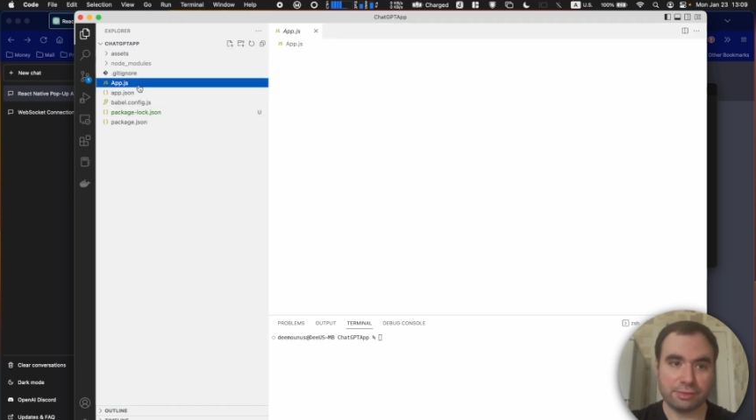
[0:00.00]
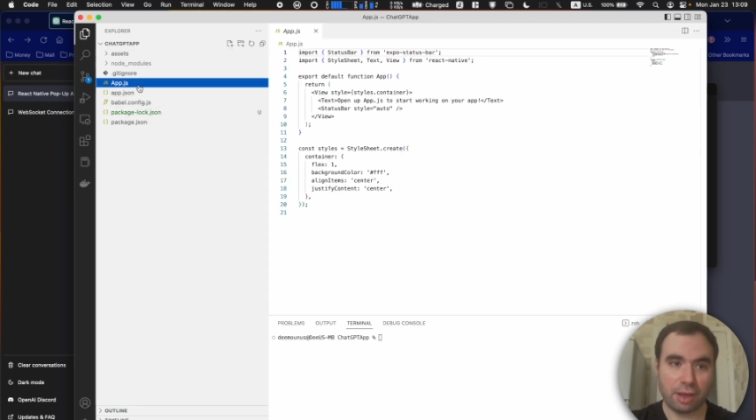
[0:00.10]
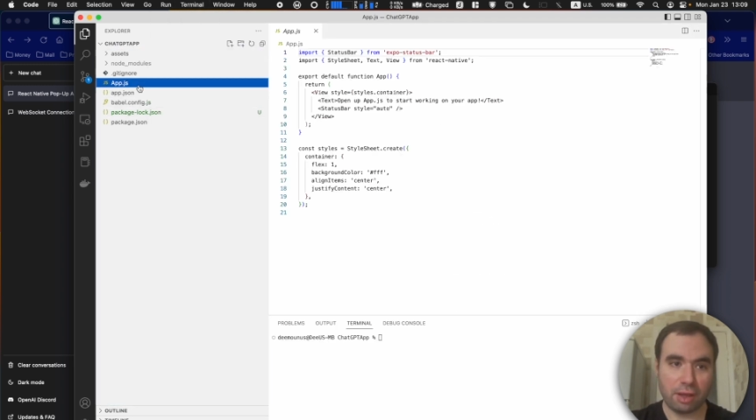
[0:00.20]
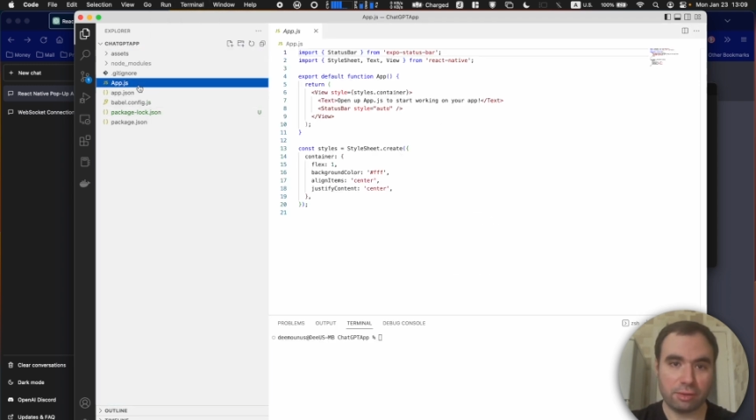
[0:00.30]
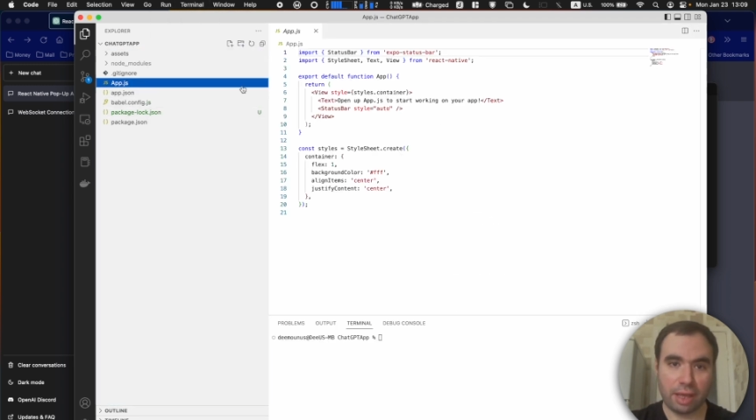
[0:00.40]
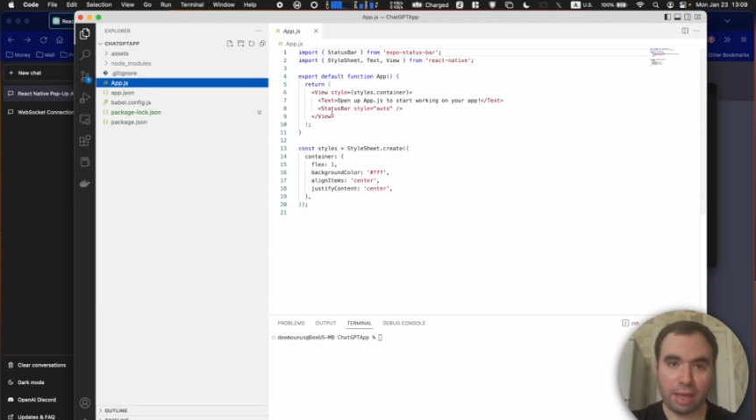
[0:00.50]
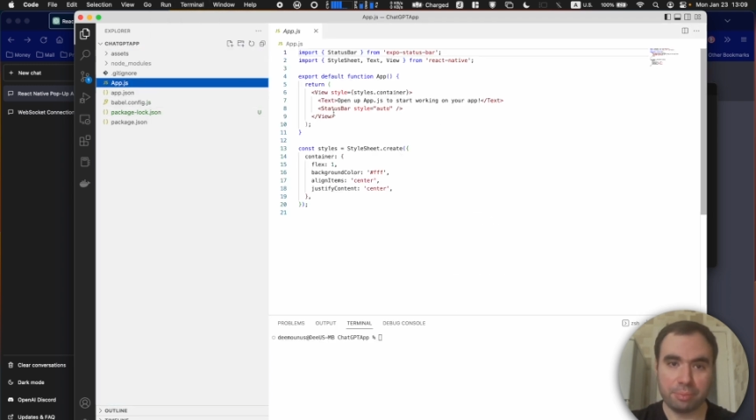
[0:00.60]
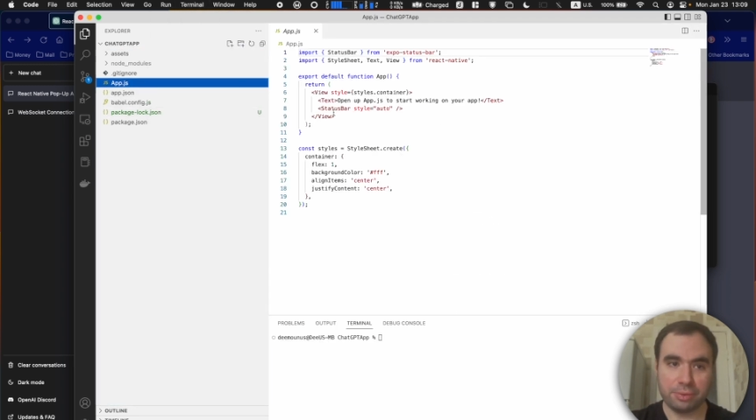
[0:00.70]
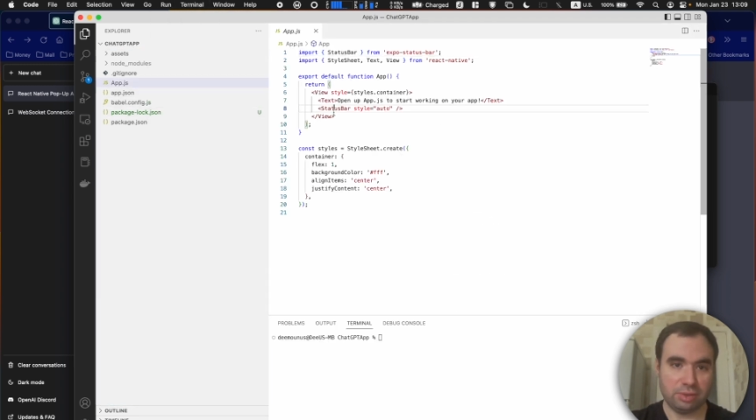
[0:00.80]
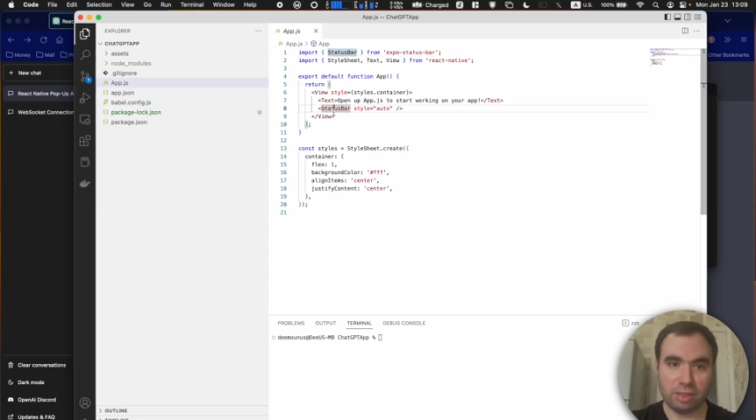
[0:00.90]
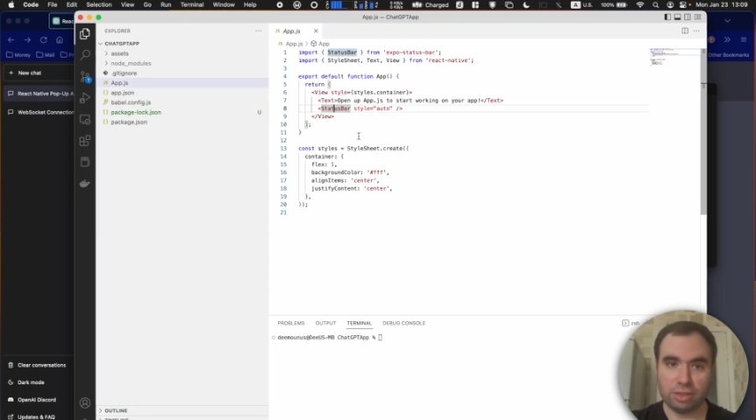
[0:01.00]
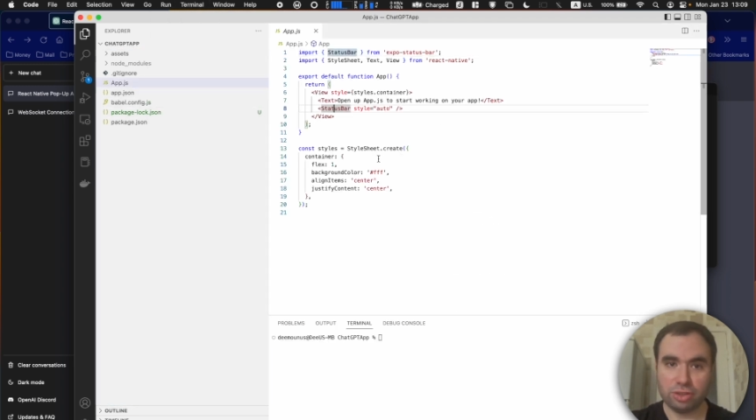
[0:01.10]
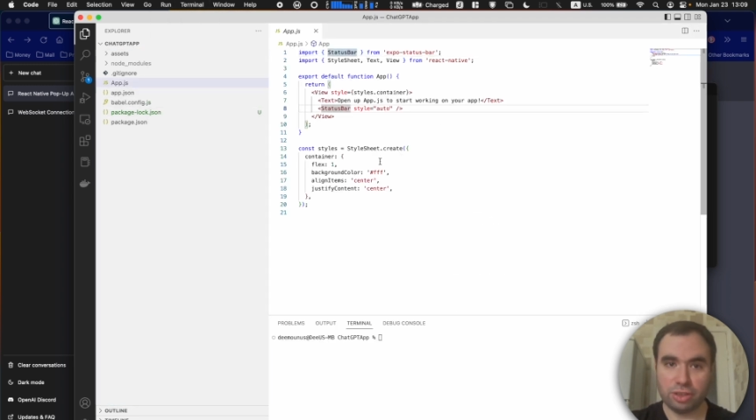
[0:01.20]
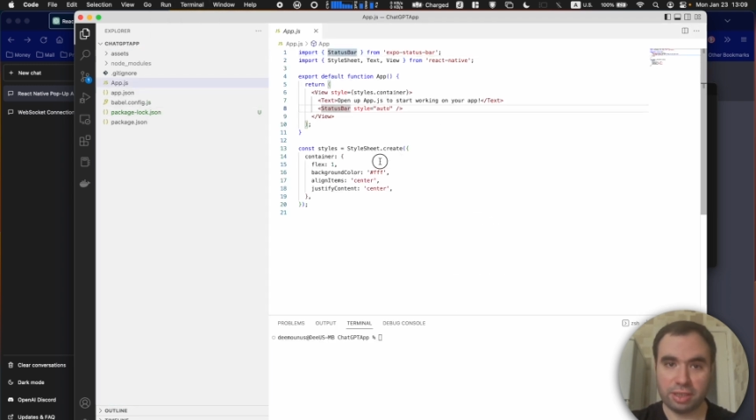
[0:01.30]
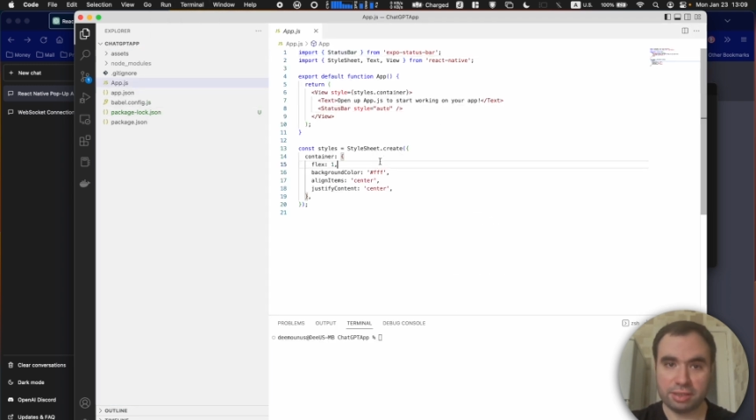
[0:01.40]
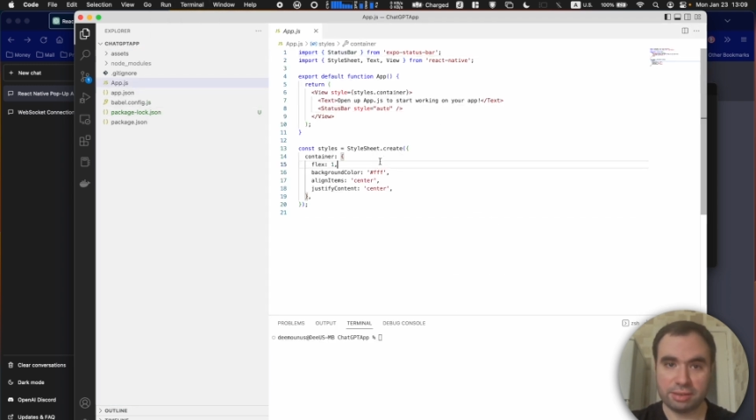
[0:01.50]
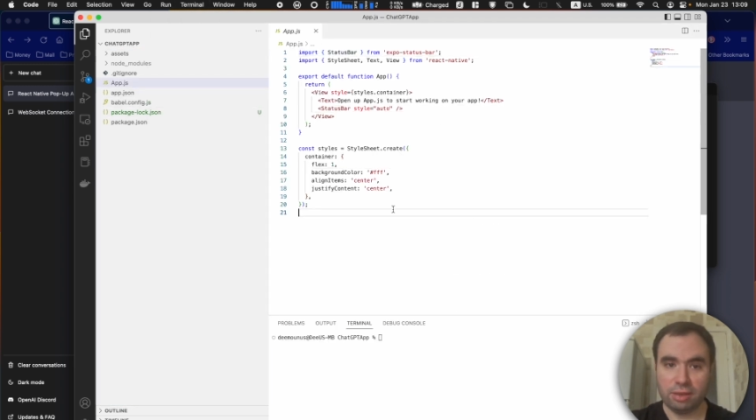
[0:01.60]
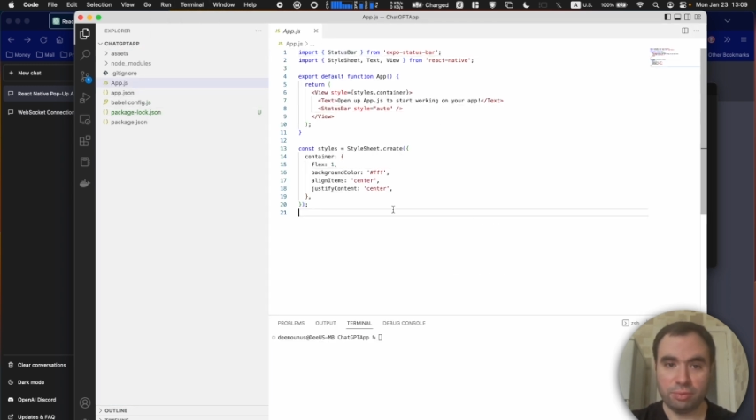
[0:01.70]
file, app.js.